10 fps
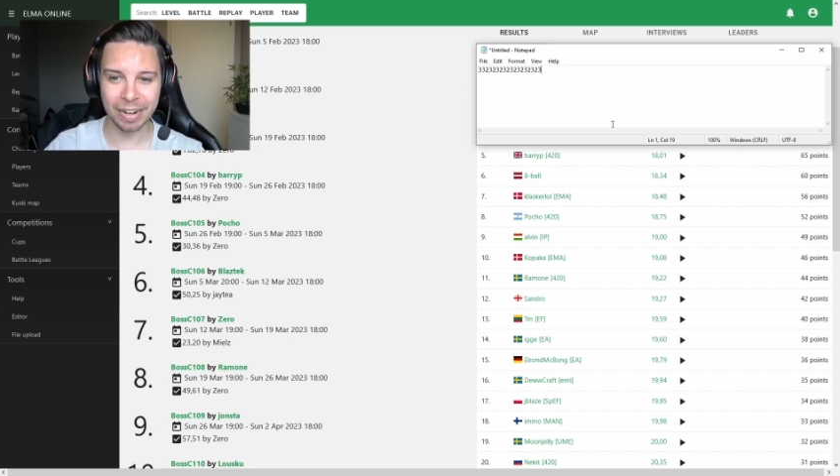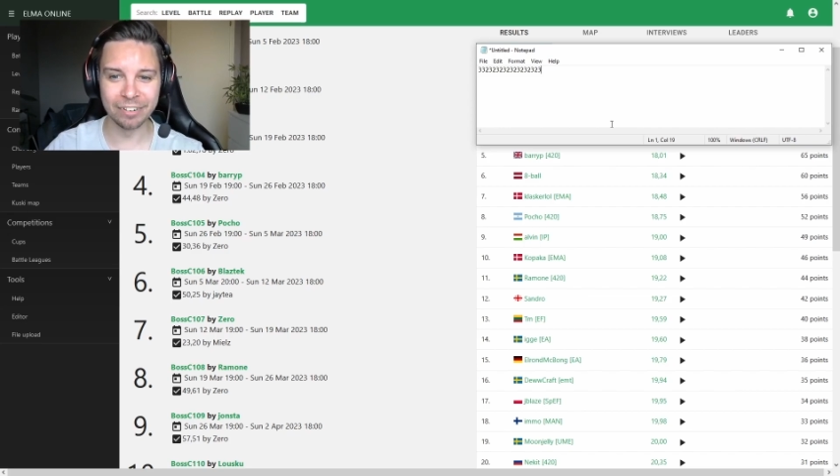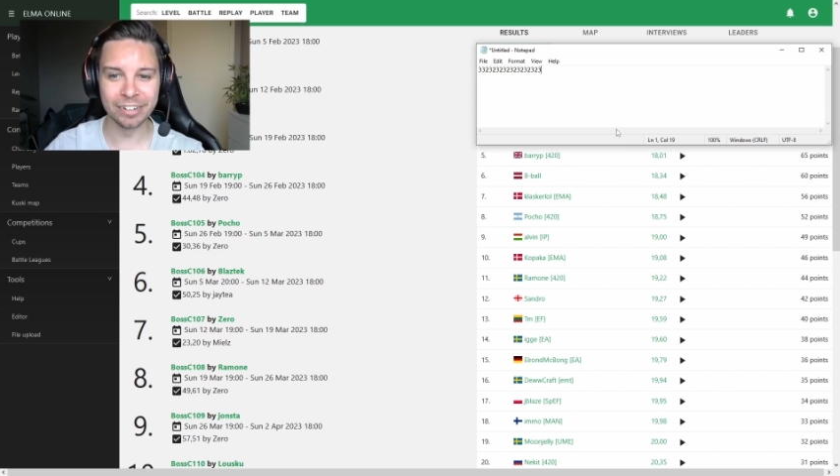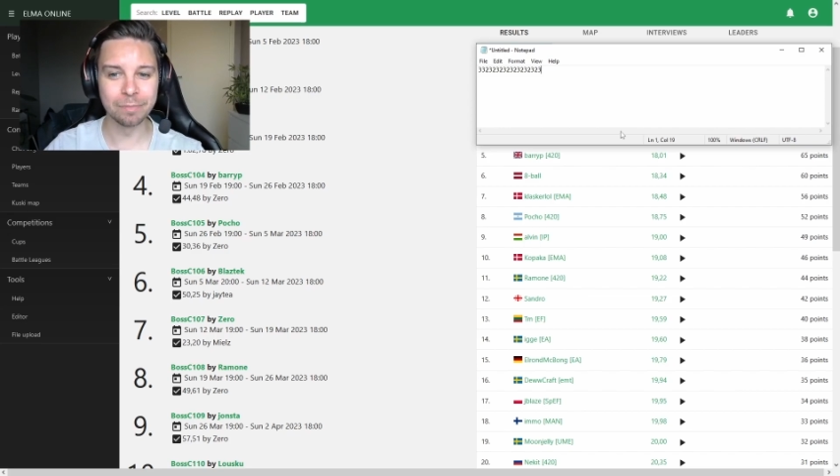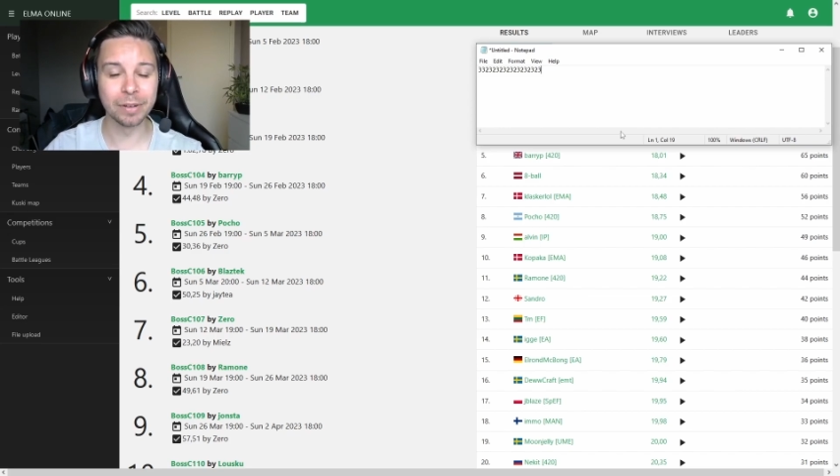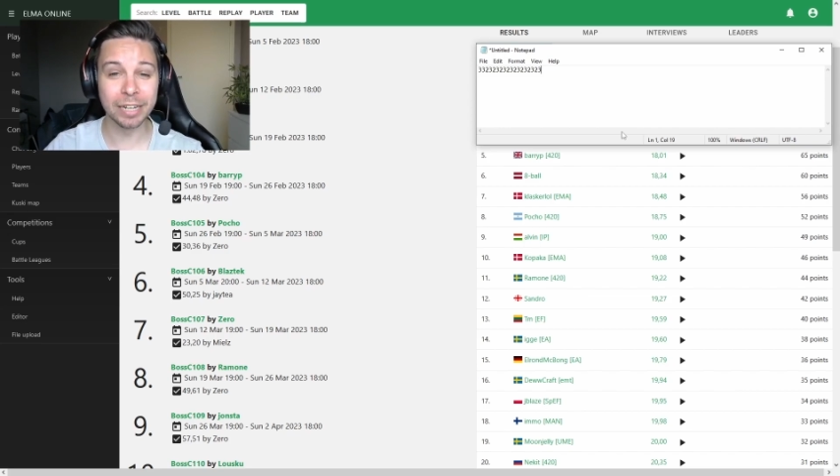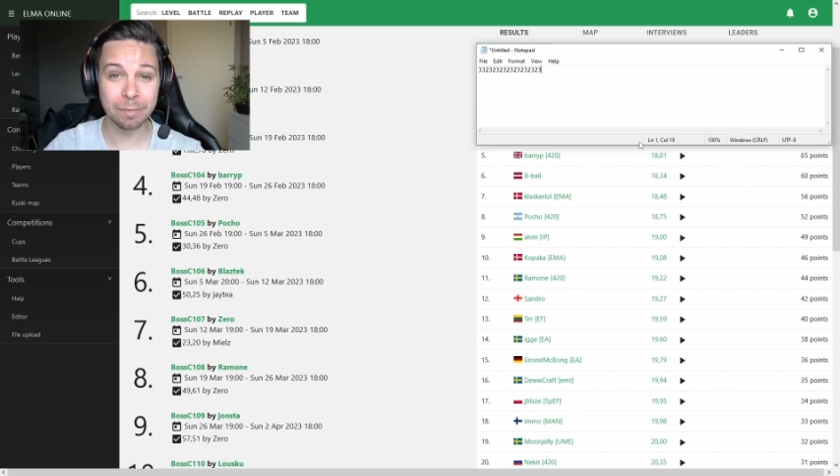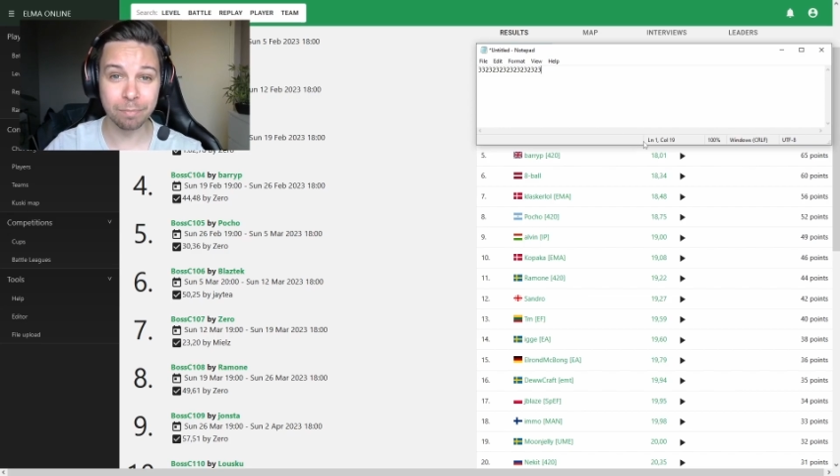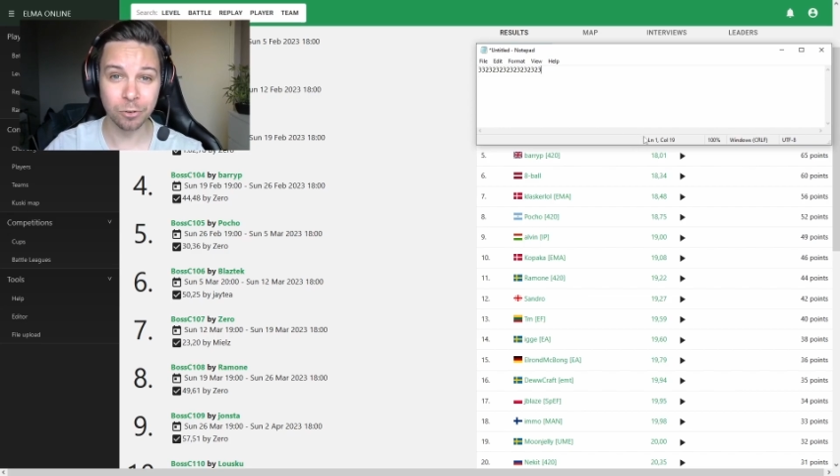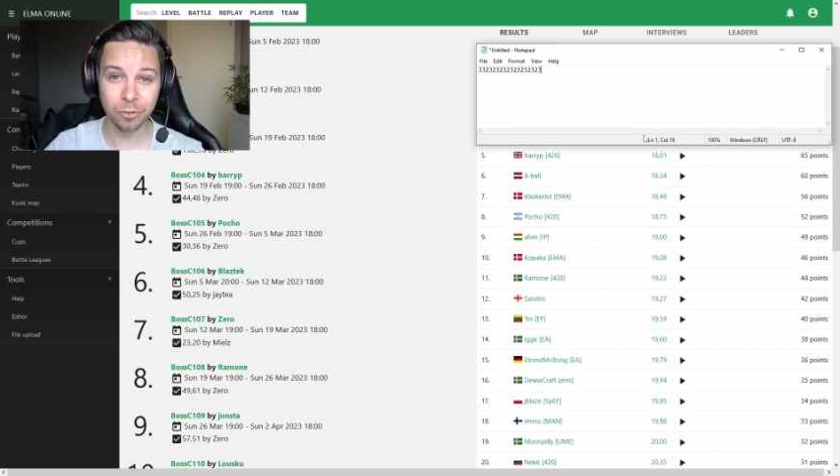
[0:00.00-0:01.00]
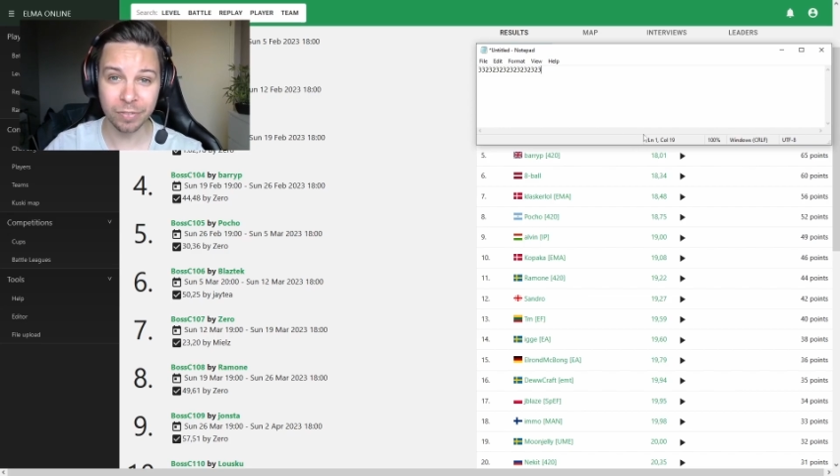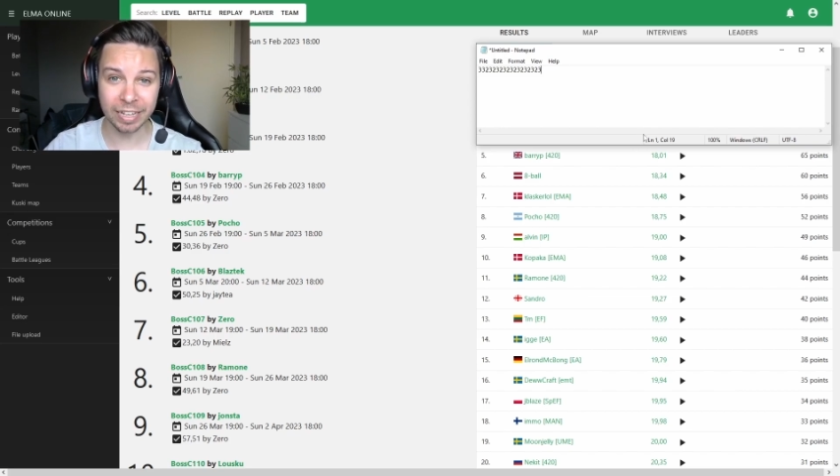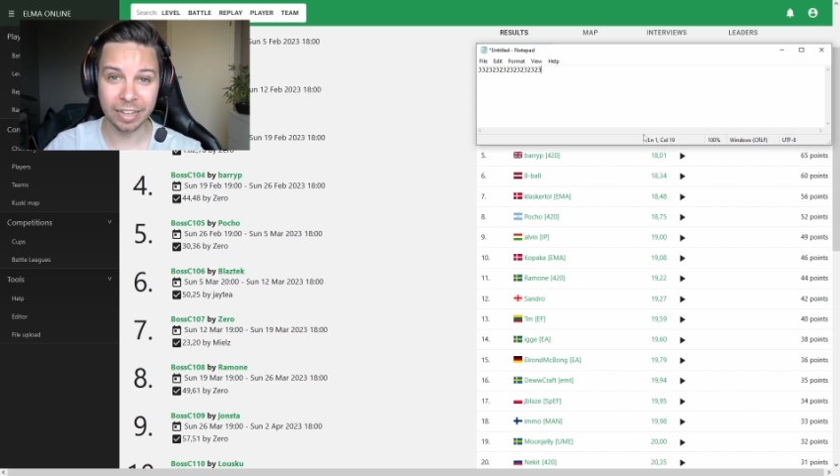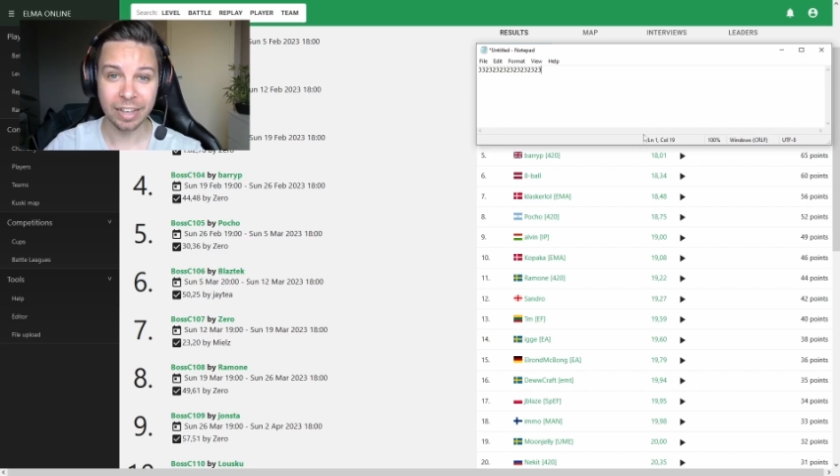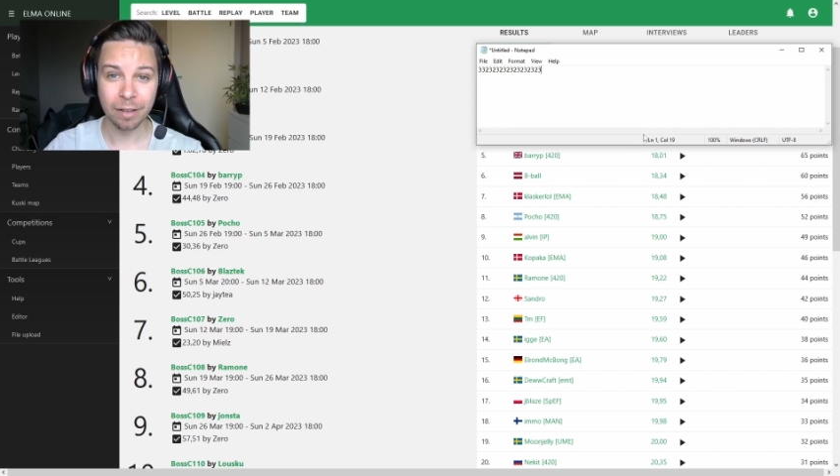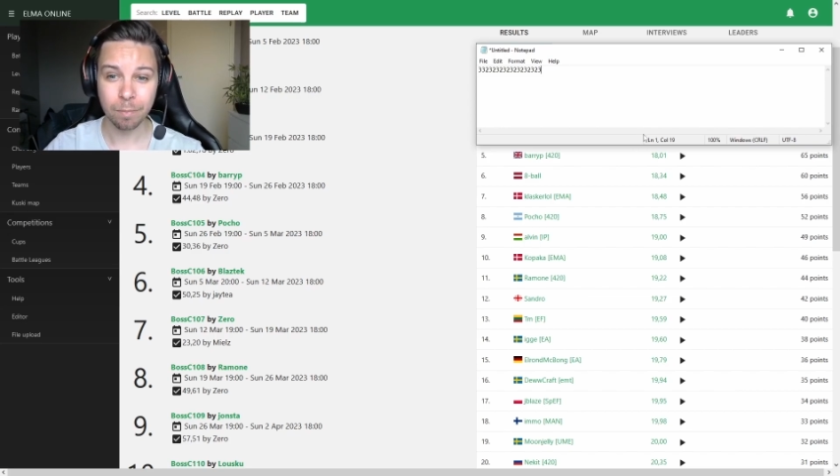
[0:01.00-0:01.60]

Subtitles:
barrier, but improving